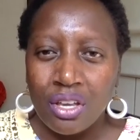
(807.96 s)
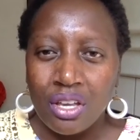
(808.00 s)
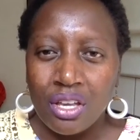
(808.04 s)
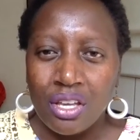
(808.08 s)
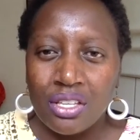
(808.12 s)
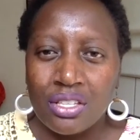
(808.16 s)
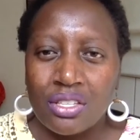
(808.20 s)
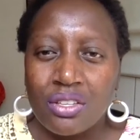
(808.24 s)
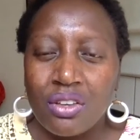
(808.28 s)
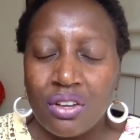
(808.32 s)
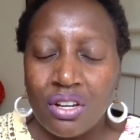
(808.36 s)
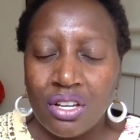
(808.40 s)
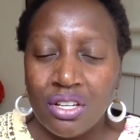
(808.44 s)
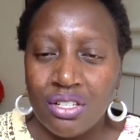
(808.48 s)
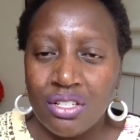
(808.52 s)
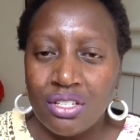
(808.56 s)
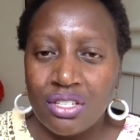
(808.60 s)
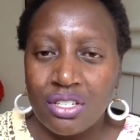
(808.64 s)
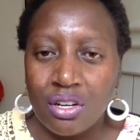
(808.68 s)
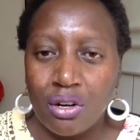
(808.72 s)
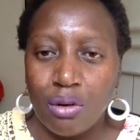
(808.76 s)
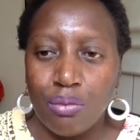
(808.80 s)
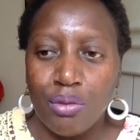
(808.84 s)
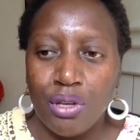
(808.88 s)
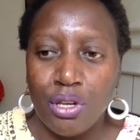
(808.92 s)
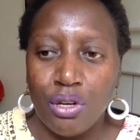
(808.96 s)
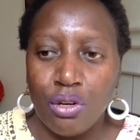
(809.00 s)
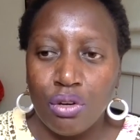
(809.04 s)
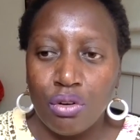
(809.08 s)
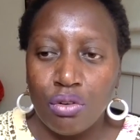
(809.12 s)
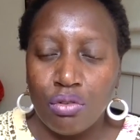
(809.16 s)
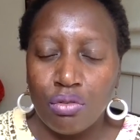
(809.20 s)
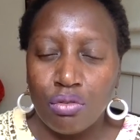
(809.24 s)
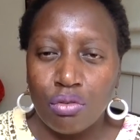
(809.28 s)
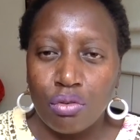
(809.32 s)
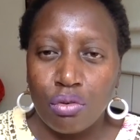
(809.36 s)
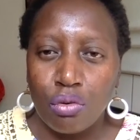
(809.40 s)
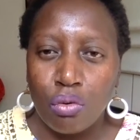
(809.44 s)
it's going to
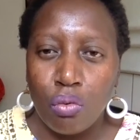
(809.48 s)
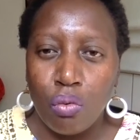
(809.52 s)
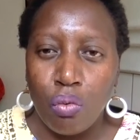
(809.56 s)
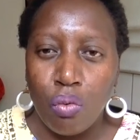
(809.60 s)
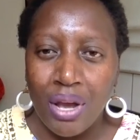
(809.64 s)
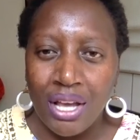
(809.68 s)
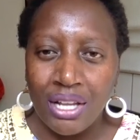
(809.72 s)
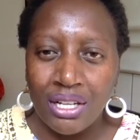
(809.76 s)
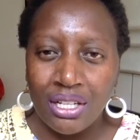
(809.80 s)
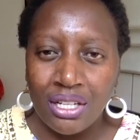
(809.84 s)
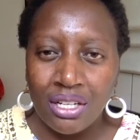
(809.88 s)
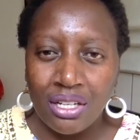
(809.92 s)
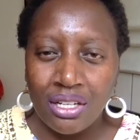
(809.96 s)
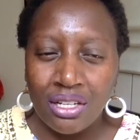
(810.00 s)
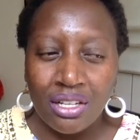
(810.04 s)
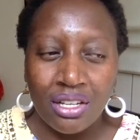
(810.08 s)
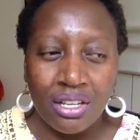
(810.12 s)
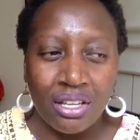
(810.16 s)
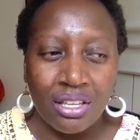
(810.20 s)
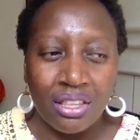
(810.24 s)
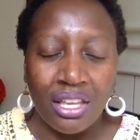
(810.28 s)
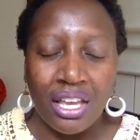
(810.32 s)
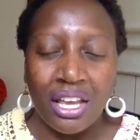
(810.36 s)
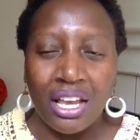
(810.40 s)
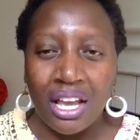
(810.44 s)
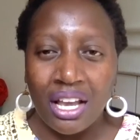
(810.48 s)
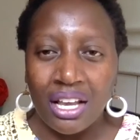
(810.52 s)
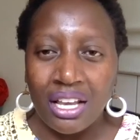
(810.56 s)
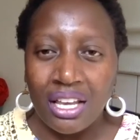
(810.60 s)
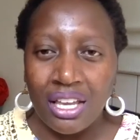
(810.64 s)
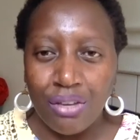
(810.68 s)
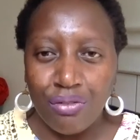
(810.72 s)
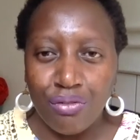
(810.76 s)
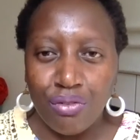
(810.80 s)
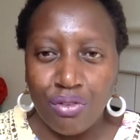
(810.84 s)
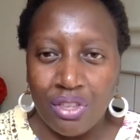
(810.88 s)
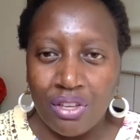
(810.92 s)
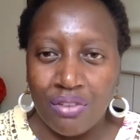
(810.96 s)
determine when they can
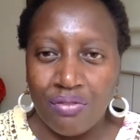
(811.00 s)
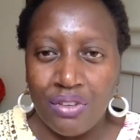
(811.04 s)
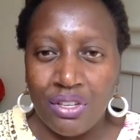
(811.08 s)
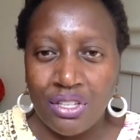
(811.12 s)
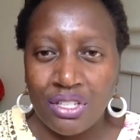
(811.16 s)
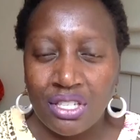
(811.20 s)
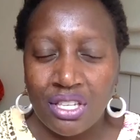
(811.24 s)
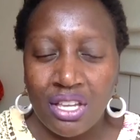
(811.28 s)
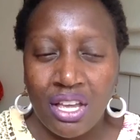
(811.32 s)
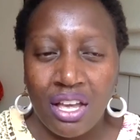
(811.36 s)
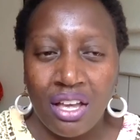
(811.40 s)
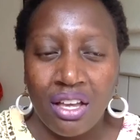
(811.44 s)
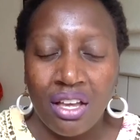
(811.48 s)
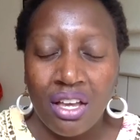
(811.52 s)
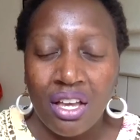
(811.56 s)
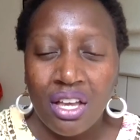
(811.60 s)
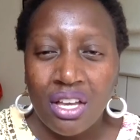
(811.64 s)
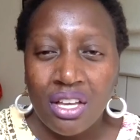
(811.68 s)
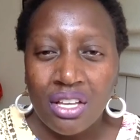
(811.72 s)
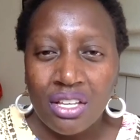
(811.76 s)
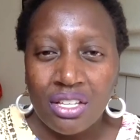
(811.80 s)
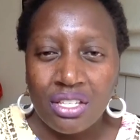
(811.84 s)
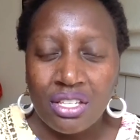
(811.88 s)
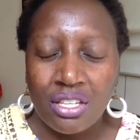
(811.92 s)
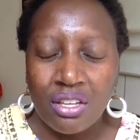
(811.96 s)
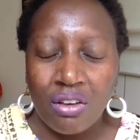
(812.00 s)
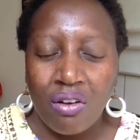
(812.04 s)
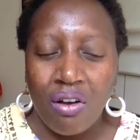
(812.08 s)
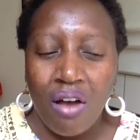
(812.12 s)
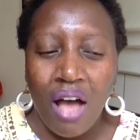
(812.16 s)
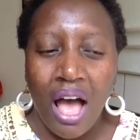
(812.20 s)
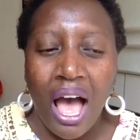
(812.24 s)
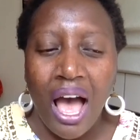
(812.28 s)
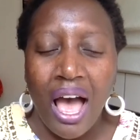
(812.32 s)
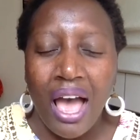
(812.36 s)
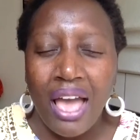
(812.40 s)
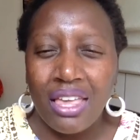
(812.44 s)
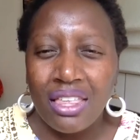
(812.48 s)
give you the visa. So
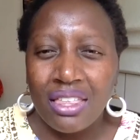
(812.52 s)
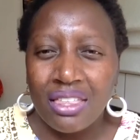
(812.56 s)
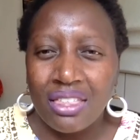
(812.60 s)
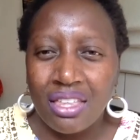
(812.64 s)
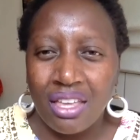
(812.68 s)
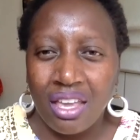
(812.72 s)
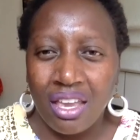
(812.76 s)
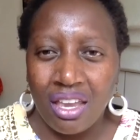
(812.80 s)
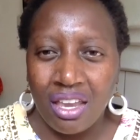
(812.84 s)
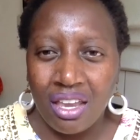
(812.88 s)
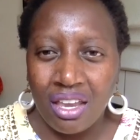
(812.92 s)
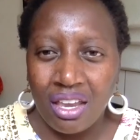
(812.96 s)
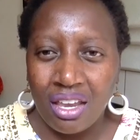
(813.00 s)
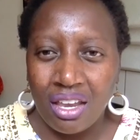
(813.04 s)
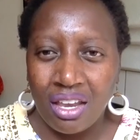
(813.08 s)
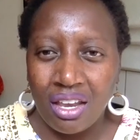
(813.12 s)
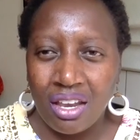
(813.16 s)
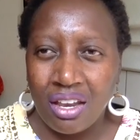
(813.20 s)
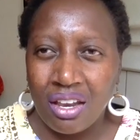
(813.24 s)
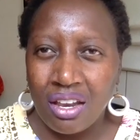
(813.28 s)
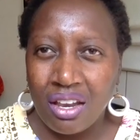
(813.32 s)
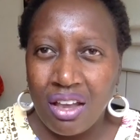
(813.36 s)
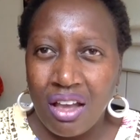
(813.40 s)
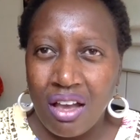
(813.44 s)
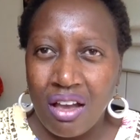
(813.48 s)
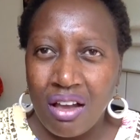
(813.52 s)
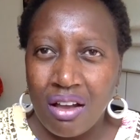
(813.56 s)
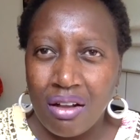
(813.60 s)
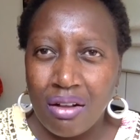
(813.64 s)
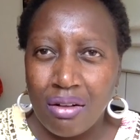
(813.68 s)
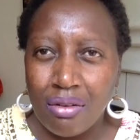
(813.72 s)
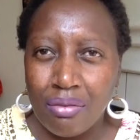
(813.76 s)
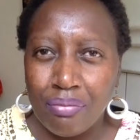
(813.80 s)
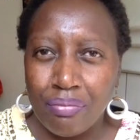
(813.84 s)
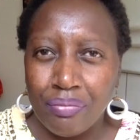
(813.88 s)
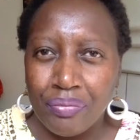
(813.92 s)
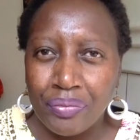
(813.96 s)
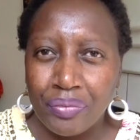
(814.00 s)
I think
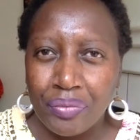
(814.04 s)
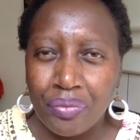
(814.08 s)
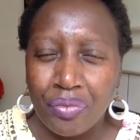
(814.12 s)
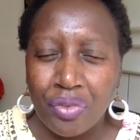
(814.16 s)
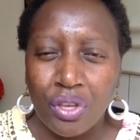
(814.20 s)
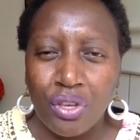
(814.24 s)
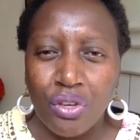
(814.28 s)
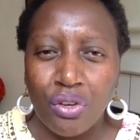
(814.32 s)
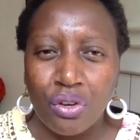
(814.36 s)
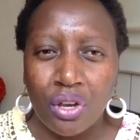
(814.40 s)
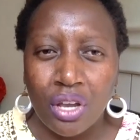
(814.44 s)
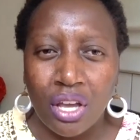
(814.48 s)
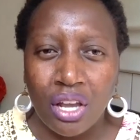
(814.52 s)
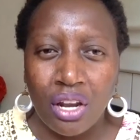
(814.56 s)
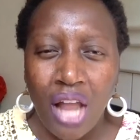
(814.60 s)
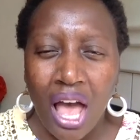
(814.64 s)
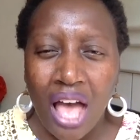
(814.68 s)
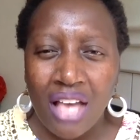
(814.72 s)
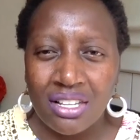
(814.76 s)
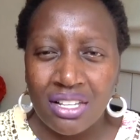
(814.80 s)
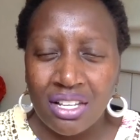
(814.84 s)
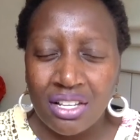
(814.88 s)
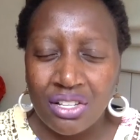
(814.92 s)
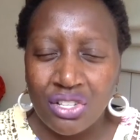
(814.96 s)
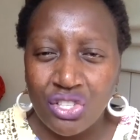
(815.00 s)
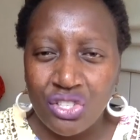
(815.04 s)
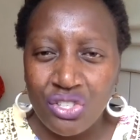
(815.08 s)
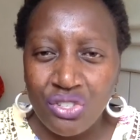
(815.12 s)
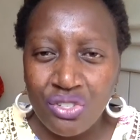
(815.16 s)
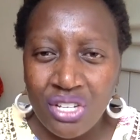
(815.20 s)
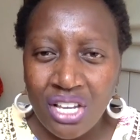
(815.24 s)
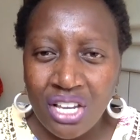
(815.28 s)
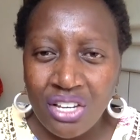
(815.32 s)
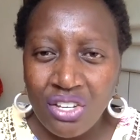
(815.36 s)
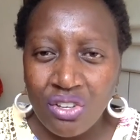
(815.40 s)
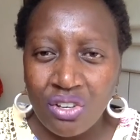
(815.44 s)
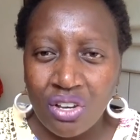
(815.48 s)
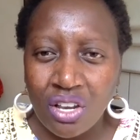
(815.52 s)
you can, as a
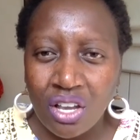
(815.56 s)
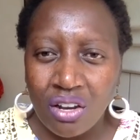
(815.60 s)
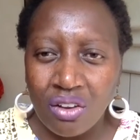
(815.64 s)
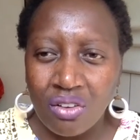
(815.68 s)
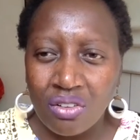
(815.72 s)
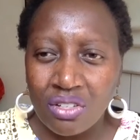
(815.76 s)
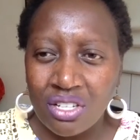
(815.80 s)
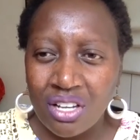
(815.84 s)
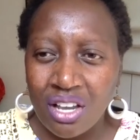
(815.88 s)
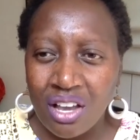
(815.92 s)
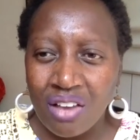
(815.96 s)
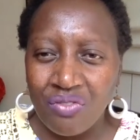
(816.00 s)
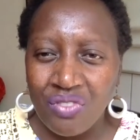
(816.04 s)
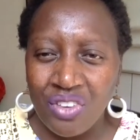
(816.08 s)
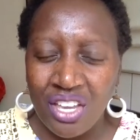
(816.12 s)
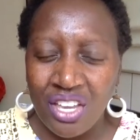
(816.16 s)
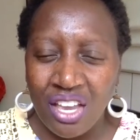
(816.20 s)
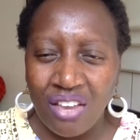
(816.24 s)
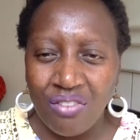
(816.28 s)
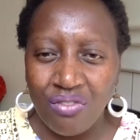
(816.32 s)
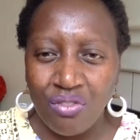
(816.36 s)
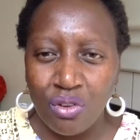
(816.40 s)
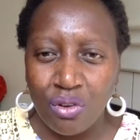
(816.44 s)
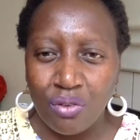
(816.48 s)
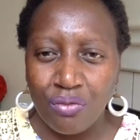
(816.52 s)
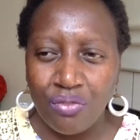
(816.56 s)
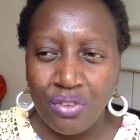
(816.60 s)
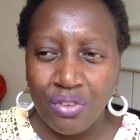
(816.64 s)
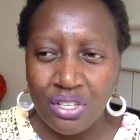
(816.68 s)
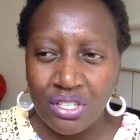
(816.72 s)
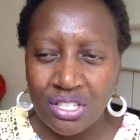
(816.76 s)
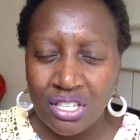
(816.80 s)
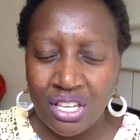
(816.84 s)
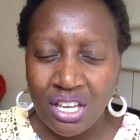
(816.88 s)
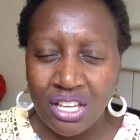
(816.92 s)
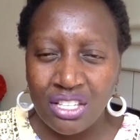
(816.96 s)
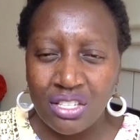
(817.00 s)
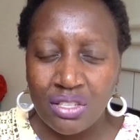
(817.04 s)
student, you cannot come here if your
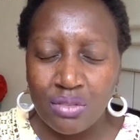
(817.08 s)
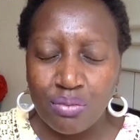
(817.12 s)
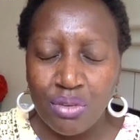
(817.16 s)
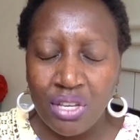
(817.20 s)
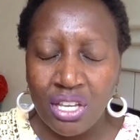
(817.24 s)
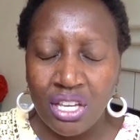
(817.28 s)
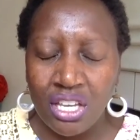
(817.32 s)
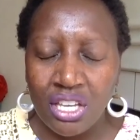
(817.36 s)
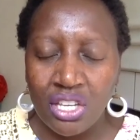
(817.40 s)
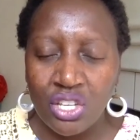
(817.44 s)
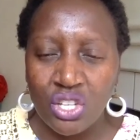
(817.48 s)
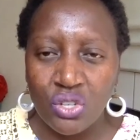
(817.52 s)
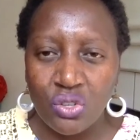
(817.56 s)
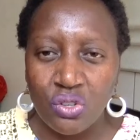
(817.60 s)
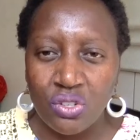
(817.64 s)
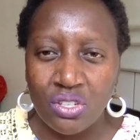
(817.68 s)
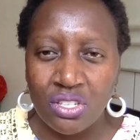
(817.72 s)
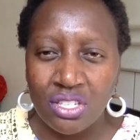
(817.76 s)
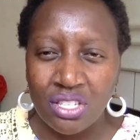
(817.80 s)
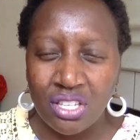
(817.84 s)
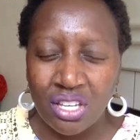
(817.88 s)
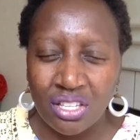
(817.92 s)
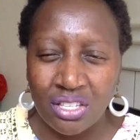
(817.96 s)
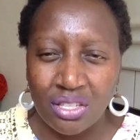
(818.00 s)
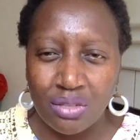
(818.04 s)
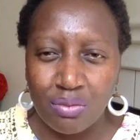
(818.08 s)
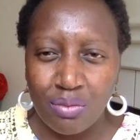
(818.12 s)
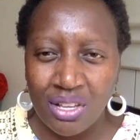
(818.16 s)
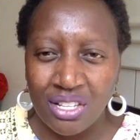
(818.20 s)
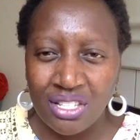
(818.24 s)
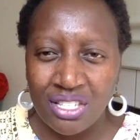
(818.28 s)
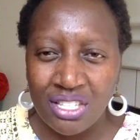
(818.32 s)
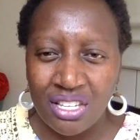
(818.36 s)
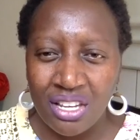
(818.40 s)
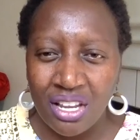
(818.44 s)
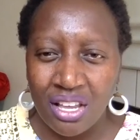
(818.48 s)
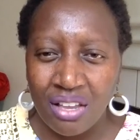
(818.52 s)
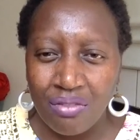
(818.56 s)
visa is being issued 6
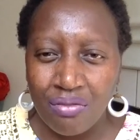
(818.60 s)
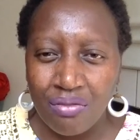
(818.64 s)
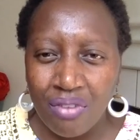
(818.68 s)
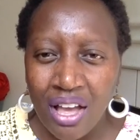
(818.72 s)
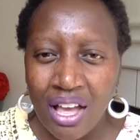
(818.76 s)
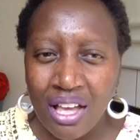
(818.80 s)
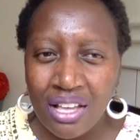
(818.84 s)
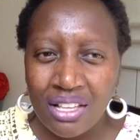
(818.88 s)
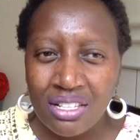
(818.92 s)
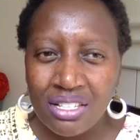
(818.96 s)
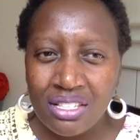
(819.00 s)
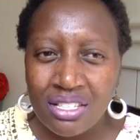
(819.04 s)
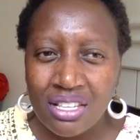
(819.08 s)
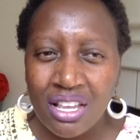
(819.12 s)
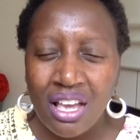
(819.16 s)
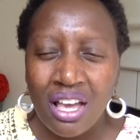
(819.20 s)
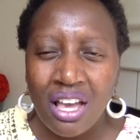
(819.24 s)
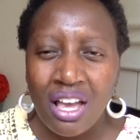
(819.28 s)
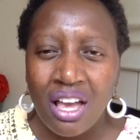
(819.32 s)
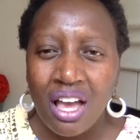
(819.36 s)
months in advance.